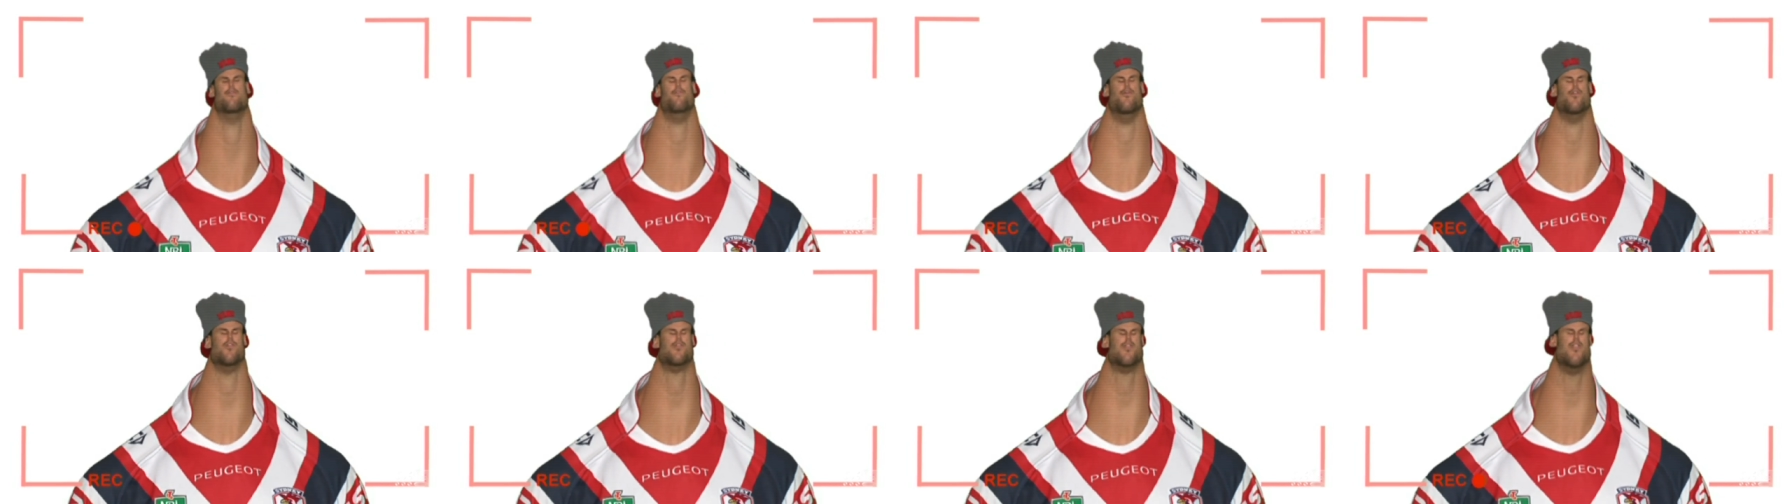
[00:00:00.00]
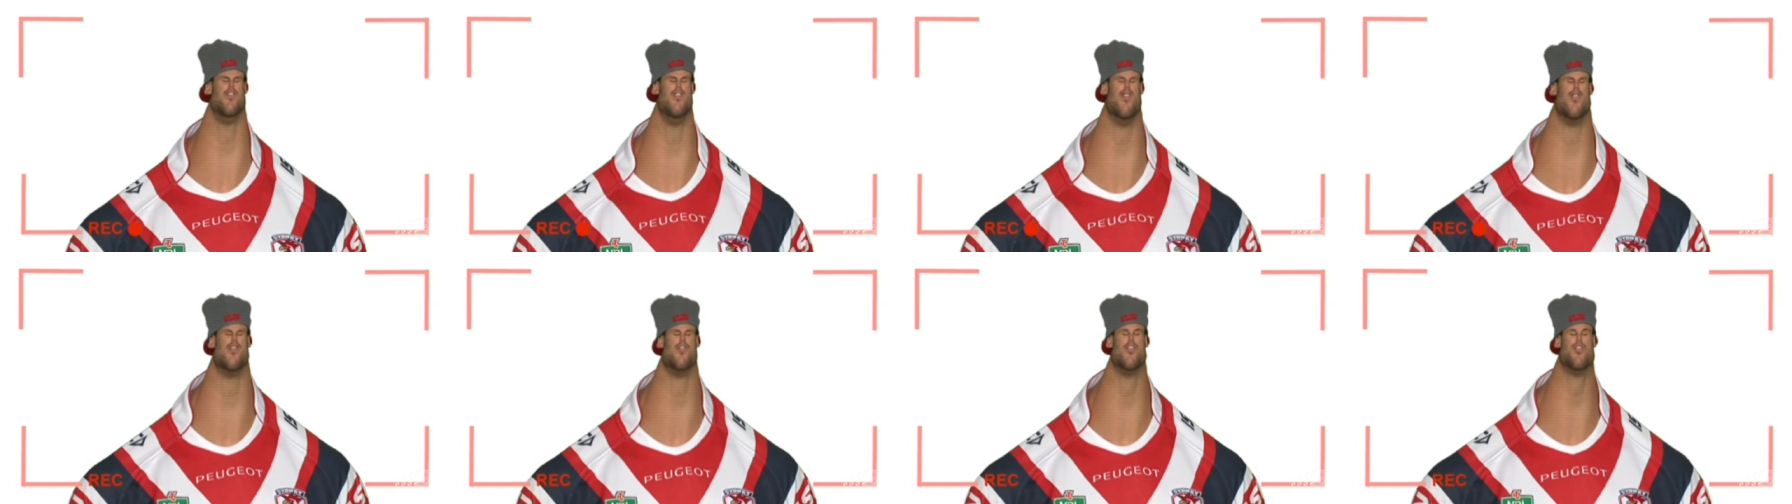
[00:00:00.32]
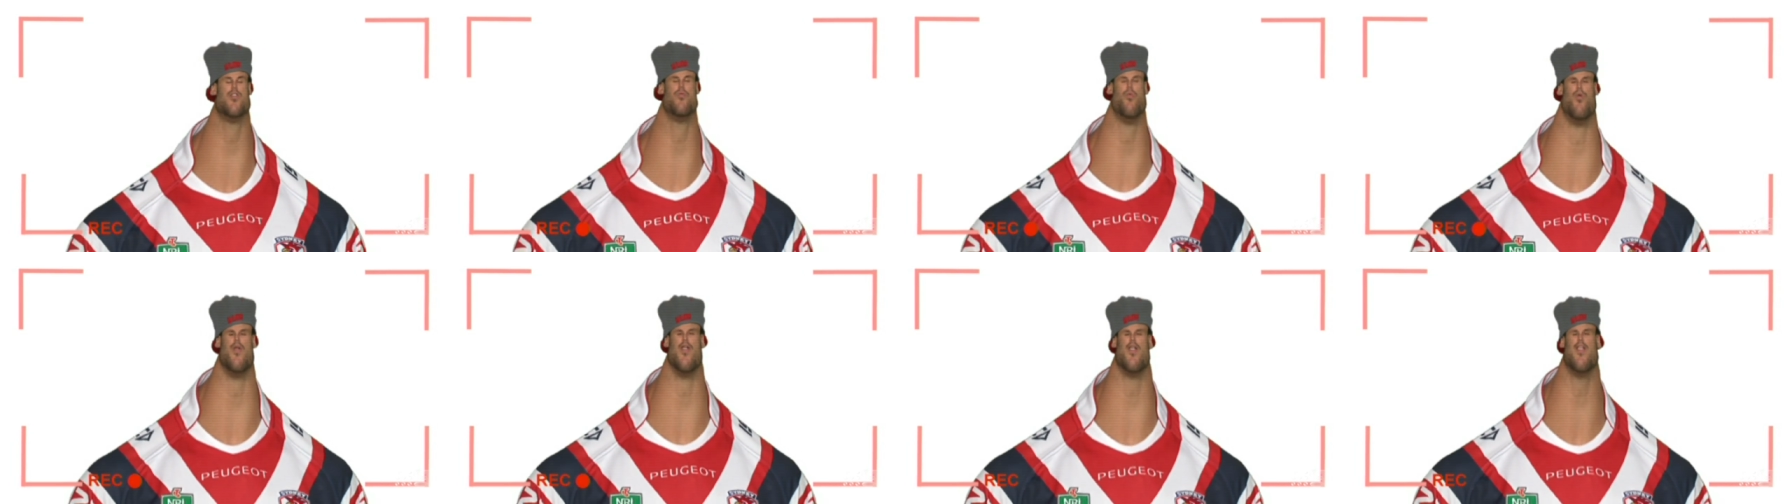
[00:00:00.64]
Firstly, I
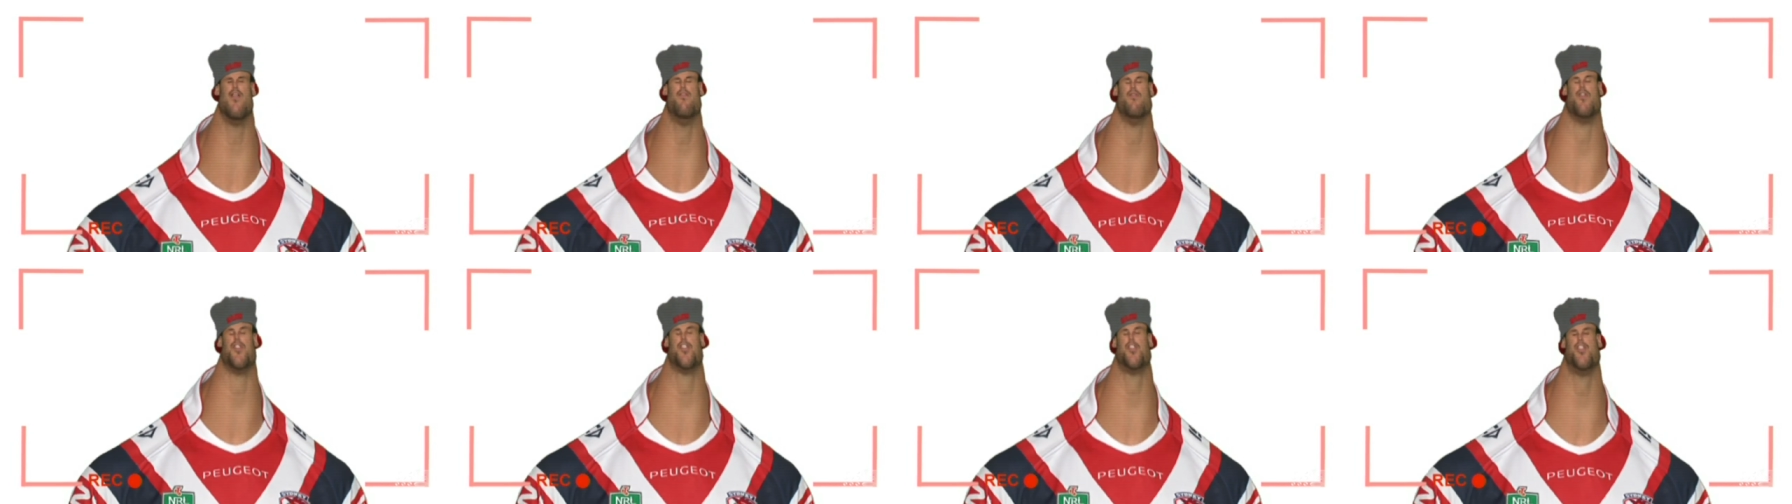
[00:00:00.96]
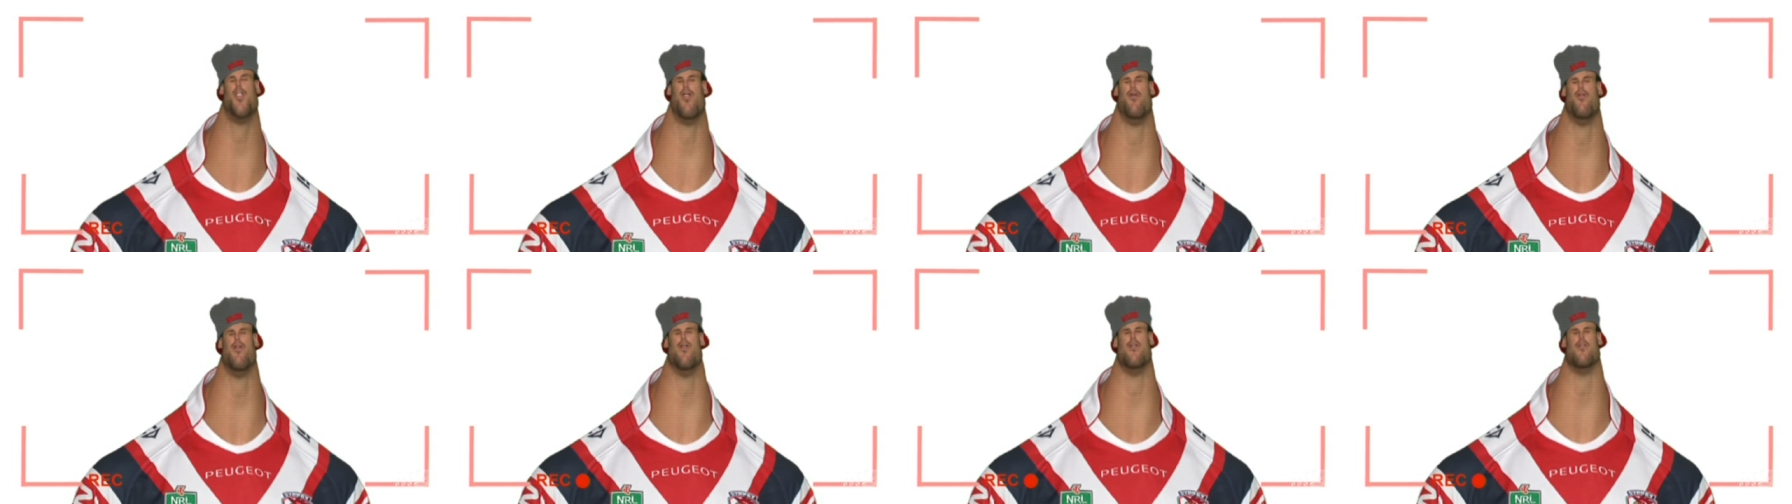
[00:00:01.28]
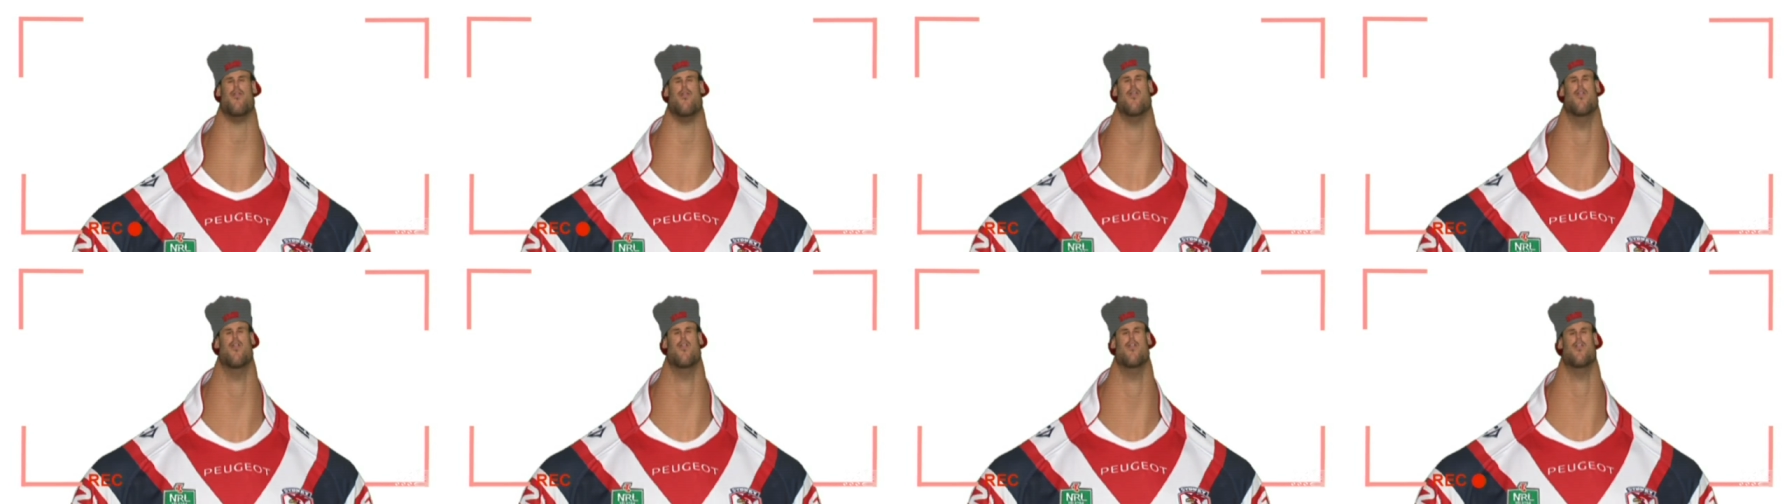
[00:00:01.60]
just want to give a shout
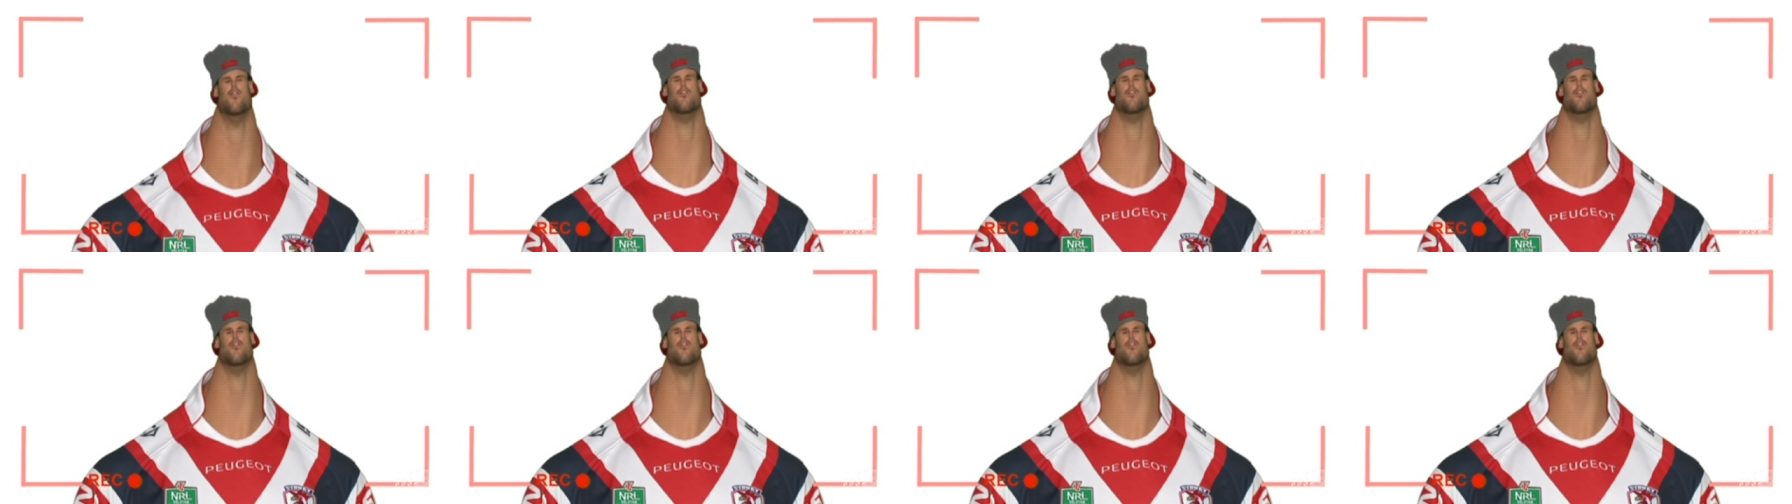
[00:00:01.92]
out